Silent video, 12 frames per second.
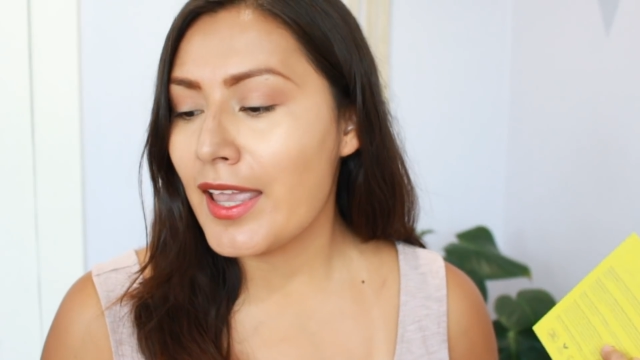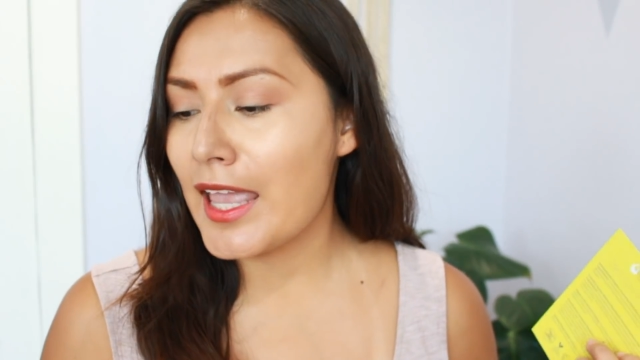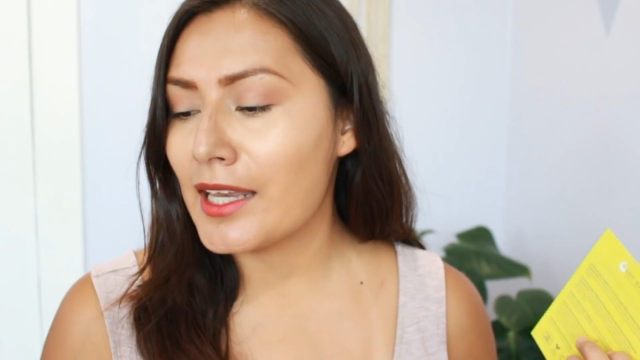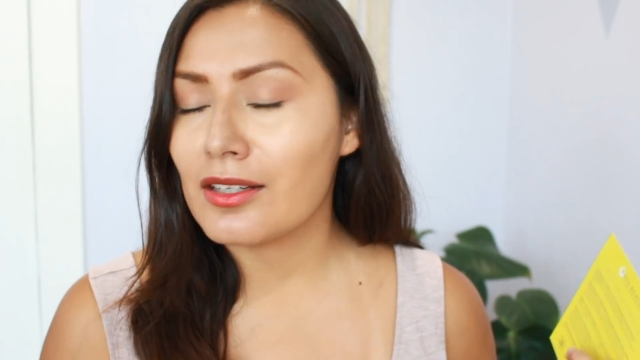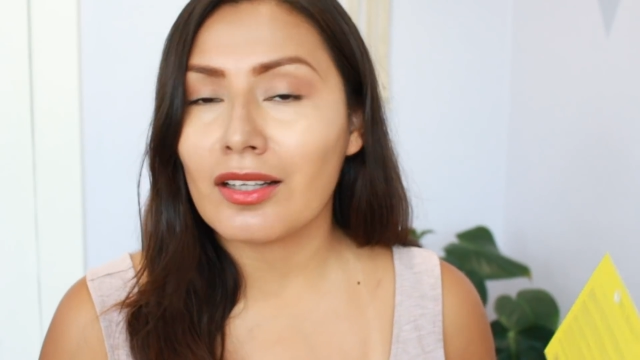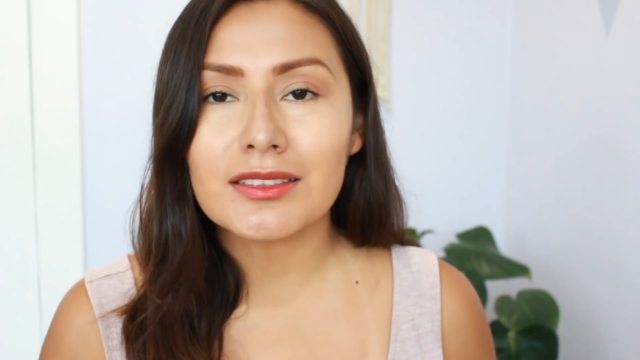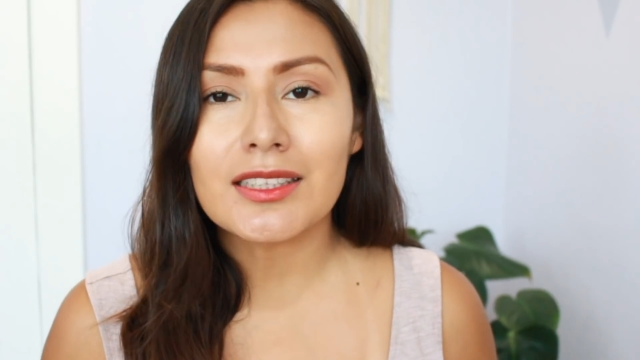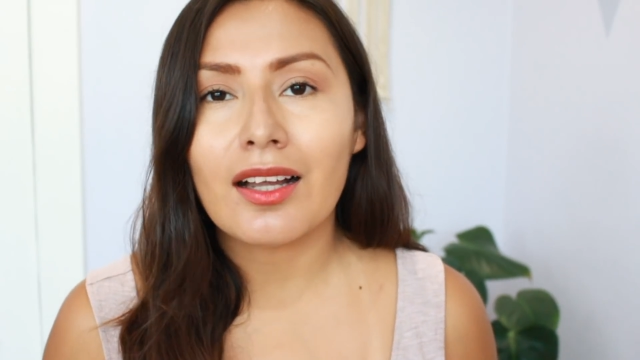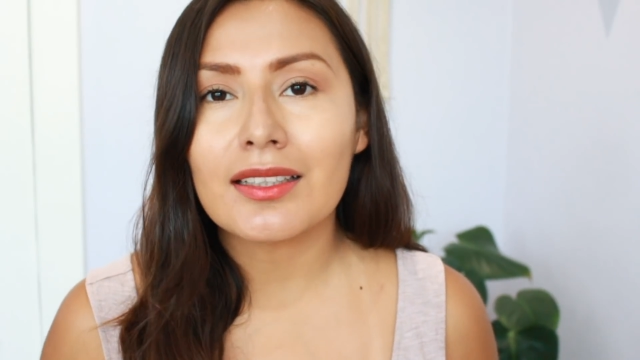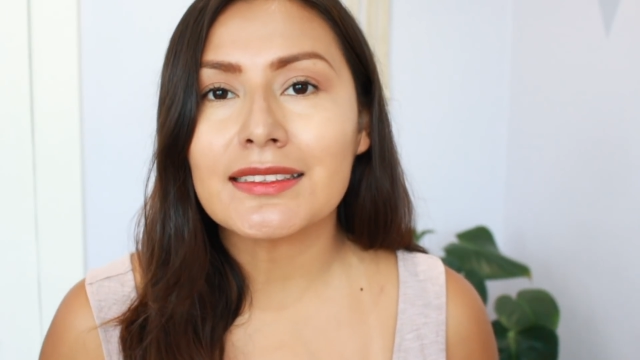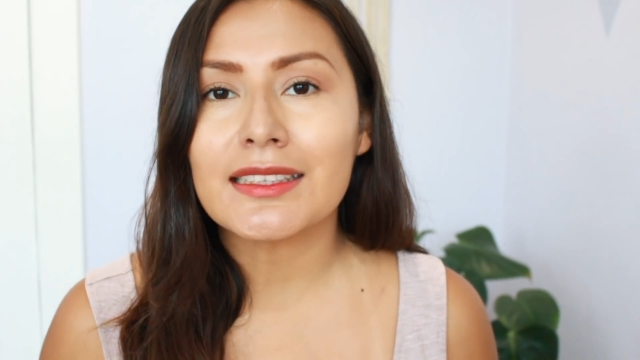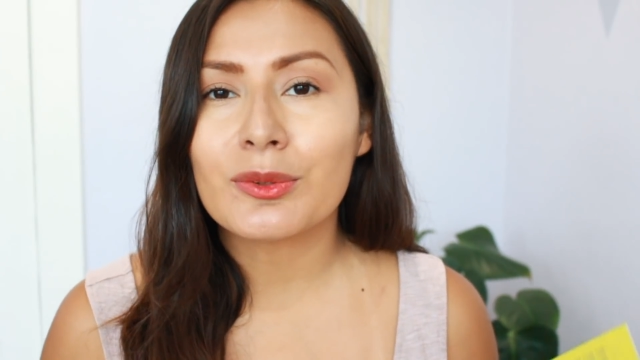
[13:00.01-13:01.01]
and
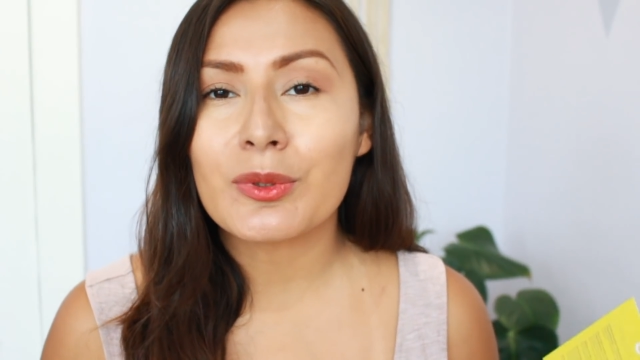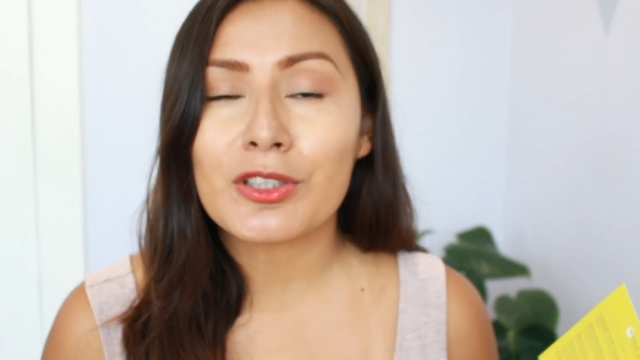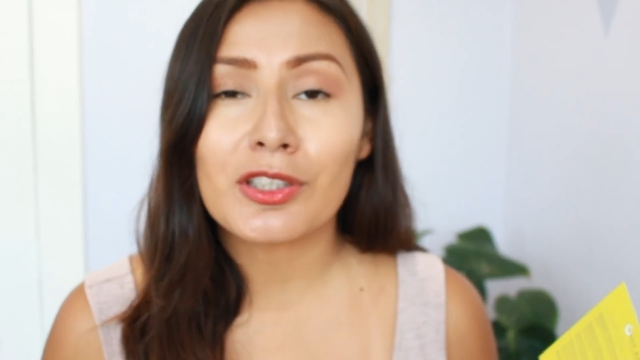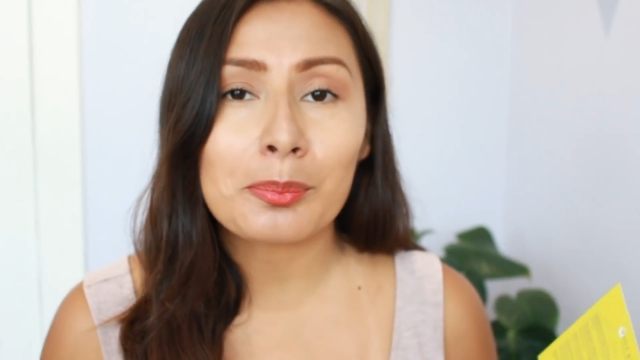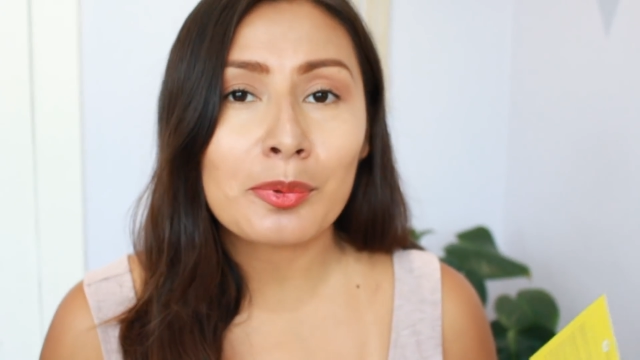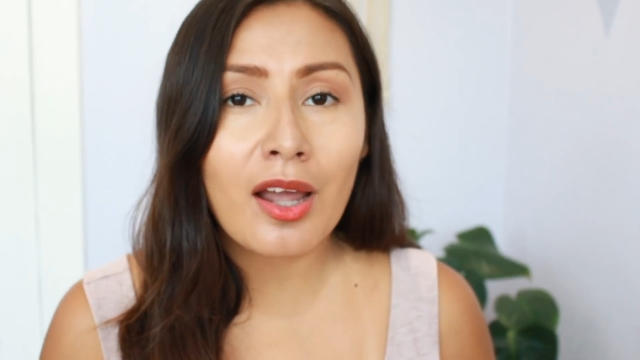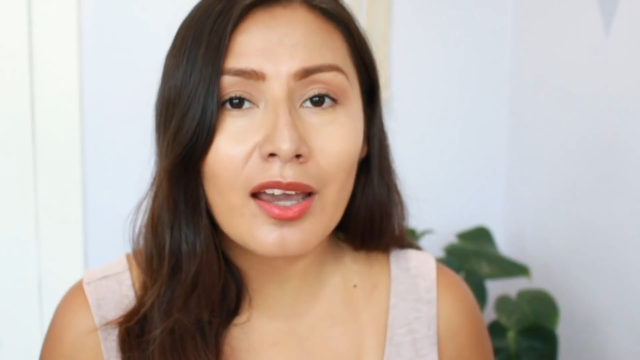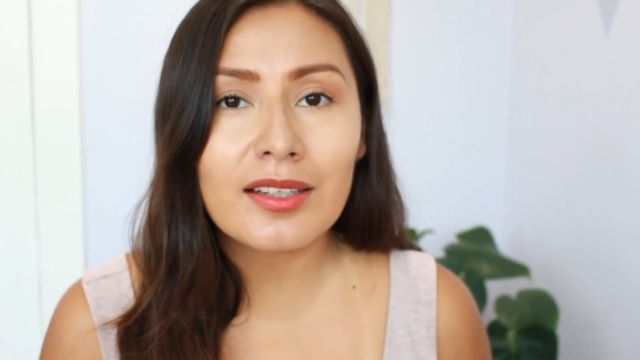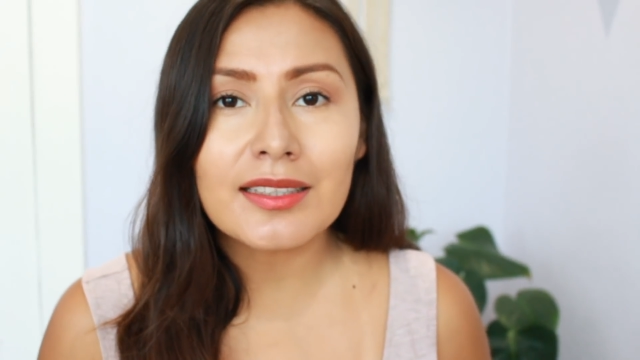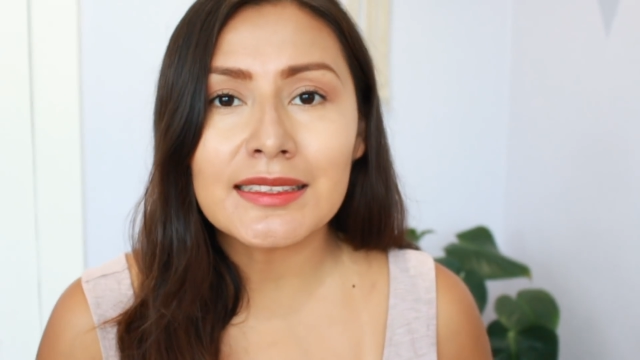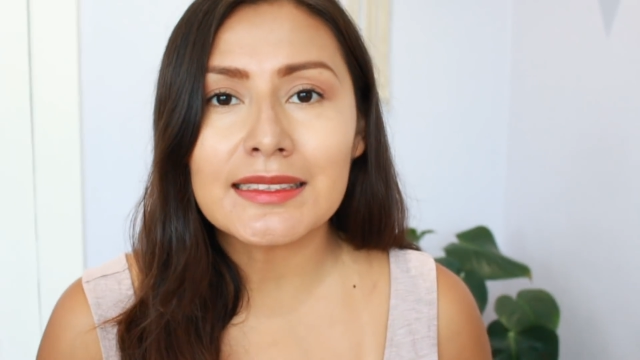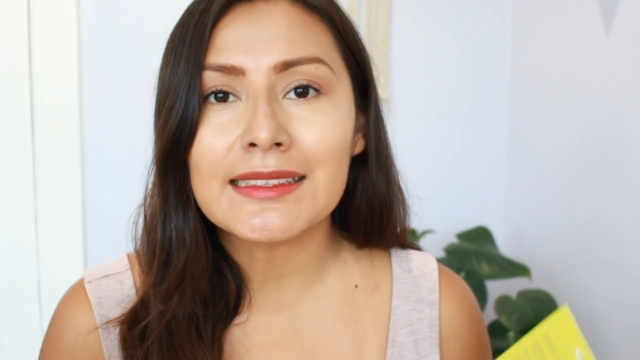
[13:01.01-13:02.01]
non-toxic with your products.